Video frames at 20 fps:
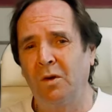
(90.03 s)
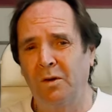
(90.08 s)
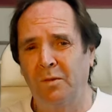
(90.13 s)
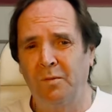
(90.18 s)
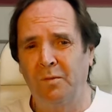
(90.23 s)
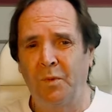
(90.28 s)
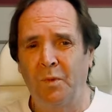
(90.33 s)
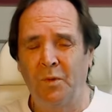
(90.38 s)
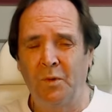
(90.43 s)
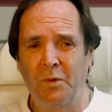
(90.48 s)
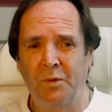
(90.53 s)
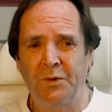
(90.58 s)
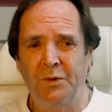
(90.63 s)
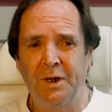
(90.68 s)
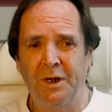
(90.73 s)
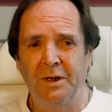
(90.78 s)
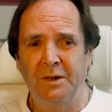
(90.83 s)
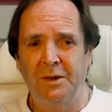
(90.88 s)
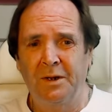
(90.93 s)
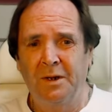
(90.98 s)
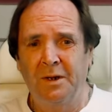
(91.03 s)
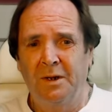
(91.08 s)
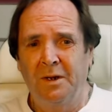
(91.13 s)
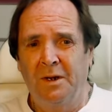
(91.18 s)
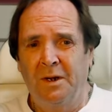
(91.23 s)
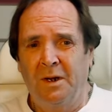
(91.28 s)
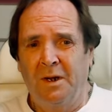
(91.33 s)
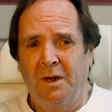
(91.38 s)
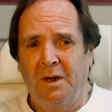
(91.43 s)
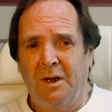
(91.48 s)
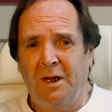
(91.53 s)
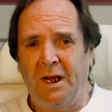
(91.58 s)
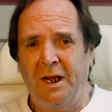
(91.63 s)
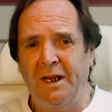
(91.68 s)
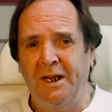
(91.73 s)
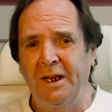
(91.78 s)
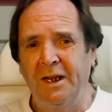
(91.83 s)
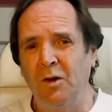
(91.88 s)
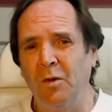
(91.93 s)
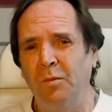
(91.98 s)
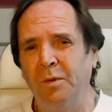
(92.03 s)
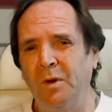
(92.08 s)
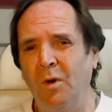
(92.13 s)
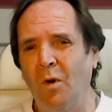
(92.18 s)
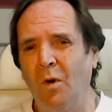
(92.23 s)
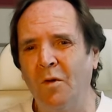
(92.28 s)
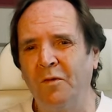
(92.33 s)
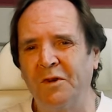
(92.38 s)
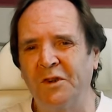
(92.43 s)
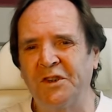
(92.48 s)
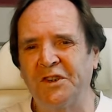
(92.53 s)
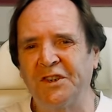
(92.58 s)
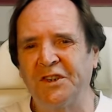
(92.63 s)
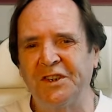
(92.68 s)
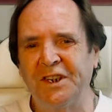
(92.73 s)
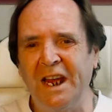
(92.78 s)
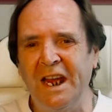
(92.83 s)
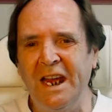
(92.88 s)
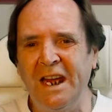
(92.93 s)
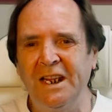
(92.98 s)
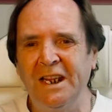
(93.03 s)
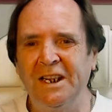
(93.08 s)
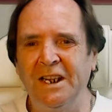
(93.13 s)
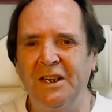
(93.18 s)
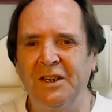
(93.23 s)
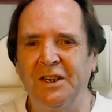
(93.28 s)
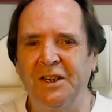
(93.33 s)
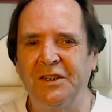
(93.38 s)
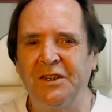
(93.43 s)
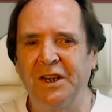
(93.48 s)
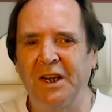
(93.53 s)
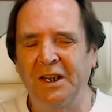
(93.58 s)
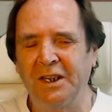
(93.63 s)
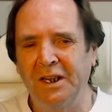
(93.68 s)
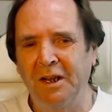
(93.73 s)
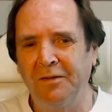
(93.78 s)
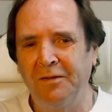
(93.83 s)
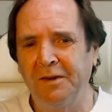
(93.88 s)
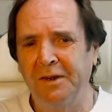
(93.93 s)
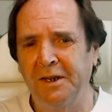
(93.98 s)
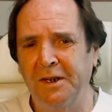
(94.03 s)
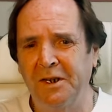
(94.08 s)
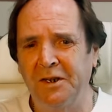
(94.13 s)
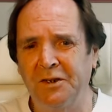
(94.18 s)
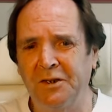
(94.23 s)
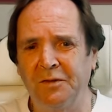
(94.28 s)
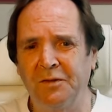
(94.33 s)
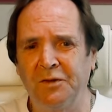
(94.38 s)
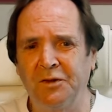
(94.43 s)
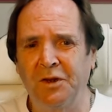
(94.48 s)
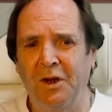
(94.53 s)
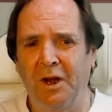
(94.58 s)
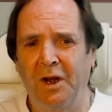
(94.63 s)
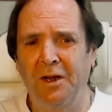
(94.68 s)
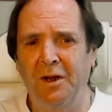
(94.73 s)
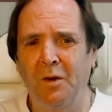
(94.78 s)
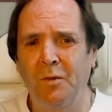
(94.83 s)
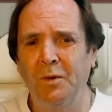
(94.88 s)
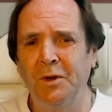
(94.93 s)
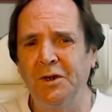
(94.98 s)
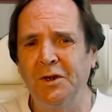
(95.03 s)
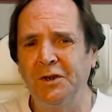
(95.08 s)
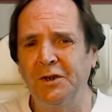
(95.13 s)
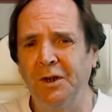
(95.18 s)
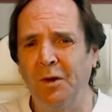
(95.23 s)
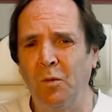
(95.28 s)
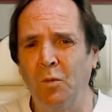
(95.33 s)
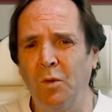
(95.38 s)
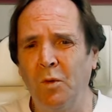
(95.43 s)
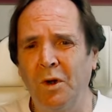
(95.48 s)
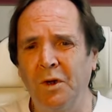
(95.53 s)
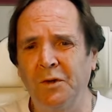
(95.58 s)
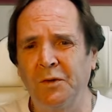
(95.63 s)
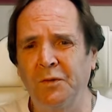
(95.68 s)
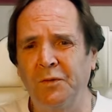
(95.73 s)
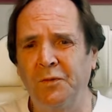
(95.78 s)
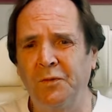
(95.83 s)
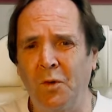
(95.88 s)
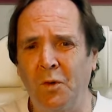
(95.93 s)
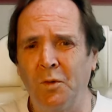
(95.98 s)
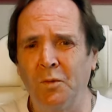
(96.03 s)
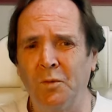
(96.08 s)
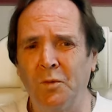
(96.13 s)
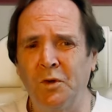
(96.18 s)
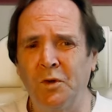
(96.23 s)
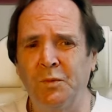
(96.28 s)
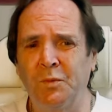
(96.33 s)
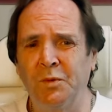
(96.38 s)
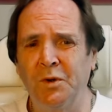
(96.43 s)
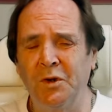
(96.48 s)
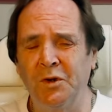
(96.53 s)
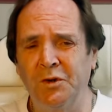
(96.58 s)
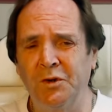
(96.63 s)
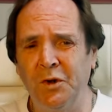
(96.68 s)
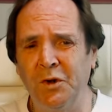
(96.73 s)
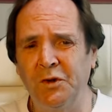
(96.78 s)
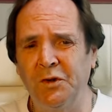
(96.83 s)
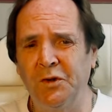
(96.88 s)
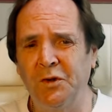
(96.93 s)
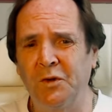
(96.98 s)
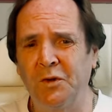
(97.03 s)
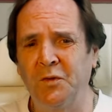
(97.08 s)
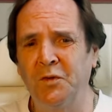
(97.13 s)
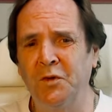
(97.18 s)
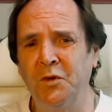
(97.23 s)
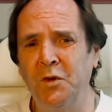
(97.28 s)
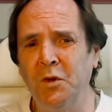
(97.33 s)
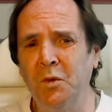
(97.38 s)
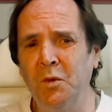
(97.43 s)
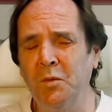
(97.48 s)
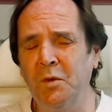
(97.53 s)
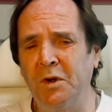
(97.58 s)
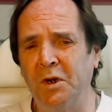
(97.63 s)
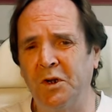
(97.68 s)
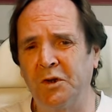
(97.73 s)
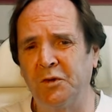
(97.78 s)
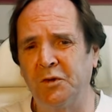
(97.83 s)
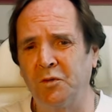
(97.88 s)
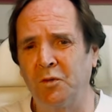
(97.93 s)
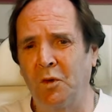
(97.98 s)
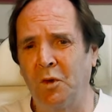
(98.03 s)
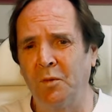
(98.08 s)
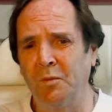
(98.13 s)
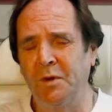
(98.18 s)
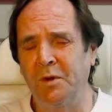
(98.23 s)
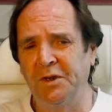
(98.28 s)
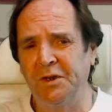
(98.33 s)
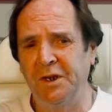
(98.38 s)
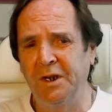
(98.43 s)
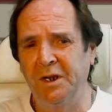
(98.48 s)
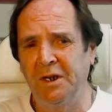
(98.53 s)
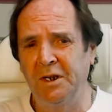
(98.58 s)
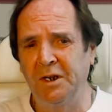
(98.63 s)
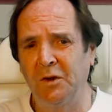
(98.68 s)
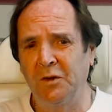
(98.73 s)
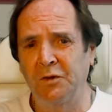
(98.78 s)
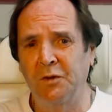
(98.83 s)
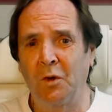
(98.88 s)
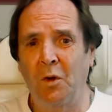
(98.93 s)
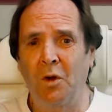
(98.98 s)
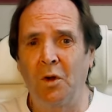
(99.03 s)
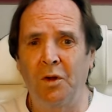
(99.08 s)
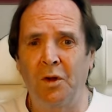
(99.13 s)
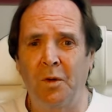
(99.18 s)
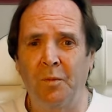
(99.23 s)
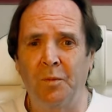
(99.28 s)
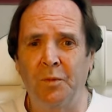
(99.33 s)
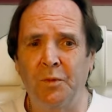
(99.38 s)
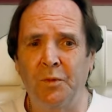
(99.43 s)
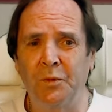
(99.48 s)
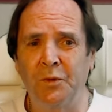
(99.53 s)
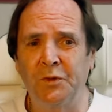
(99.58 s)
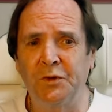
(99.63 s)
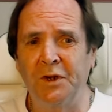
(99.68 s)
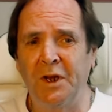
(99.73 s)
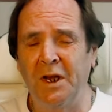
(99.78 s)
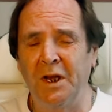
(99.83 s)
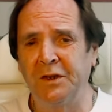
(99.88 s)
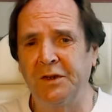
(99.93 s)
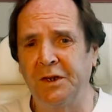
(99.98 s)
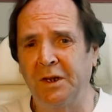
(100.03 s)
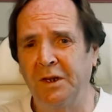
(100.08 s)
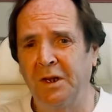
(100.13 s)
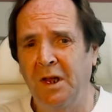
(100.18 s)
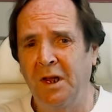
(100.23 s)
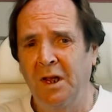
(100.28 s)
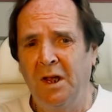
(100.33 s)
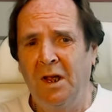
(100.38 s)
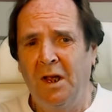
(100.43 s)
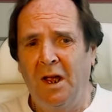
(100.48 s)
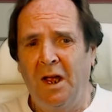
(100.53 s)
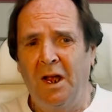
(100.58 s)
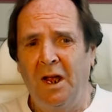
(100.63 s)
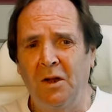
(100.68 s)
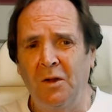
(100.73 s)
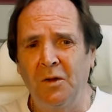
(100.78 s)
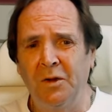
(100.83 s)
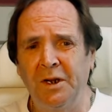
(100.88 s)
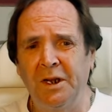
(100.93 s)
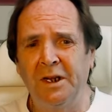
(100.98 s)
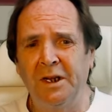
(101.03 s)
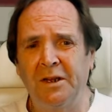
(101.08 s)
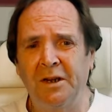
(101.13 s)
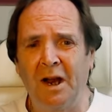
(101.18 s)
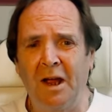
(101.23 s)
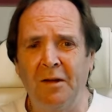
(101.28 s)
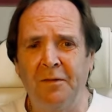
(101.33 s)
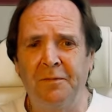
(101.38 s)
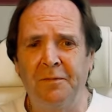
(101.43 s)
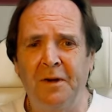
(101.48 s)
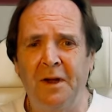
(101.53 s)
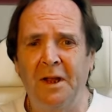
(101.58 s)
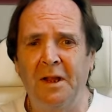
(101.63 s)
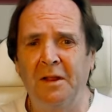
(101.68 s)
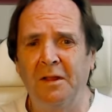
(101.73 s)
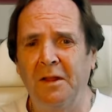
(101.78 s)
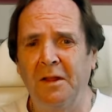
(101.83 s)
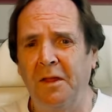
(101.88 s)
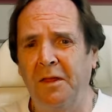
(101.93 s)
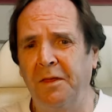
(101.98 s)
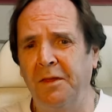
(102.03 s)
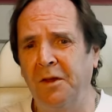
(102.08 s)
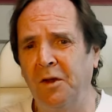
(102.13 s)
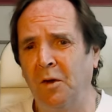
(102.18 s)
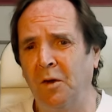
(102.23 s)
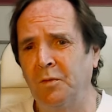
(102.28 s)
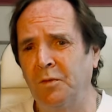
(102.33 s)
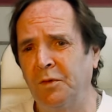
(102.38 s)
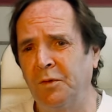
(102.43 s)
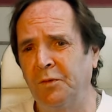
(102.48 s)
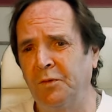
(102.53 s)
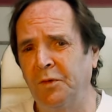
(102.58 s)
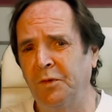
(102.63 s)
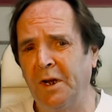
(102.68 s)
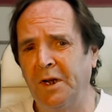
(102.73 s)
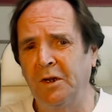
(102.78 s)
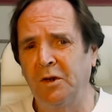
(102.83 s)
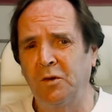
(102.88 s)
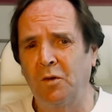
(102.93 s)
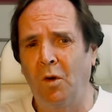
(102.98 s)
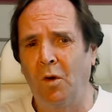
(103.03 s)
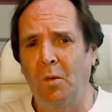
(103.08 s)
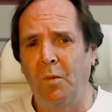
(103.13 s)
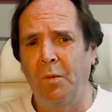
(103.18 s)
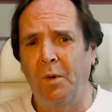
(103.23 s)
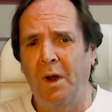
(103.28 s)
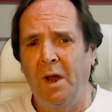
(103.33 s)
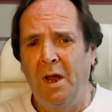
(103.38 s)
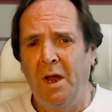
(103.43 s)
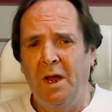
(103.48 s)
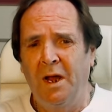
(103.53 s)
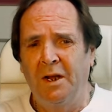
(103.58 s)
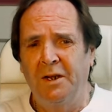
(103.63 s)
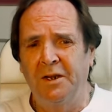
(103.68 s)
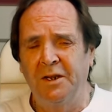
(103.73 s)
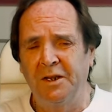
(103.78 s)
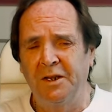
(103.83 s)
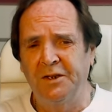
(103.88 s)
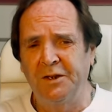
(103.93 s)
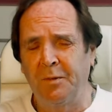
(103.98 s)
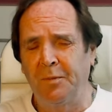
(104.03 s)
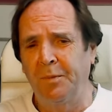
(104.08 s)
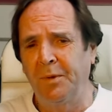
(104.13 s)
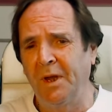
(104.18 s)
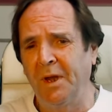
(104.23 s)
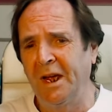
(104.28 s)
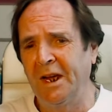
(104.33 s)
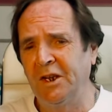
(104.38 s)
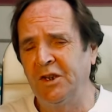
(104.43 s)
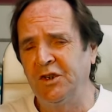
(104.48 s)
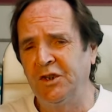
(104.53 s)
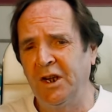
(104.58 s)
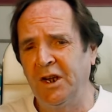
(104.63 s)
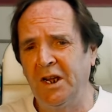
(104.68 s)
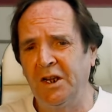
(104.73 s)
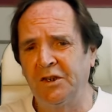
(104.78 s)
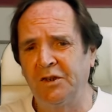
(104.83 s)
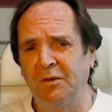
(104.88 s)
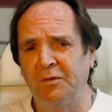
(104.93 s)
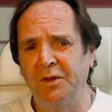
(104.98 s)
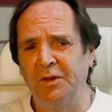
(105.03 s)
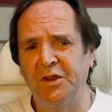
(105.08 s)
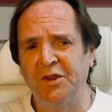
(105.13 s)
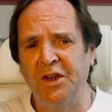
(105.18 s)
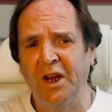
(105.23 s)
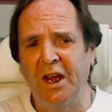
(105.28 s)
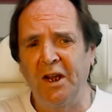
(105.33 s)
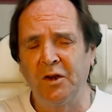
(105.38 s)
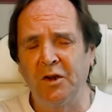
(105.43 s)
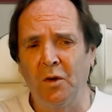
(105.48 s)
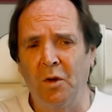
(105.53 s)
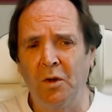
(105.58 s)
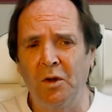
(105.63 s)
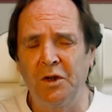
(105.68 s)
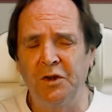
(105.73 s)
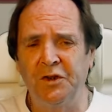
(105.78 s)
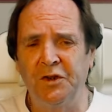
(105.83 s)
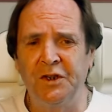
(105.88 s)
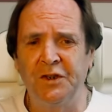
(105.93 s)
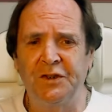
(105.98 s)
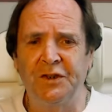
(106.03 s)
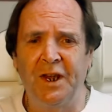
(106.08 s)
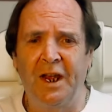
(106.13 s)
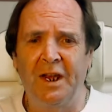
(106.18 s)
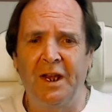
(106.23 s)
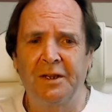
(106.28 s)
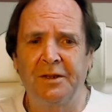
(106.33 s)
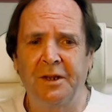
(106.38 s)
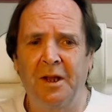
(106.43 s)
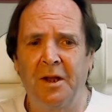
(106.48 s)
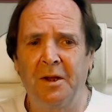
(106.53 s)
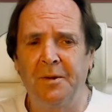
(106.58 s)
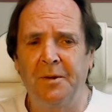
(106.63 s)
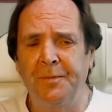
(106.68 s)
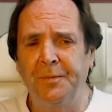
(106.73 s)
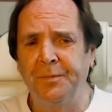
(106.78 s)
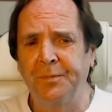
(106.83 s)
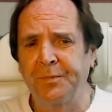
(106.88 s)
imported. It cannot be overstated the significance of China, which is the world's foremost producer of numerous raw materials or their processing, including graphite, lithium, refined copper, to the supply chains of the technology sector.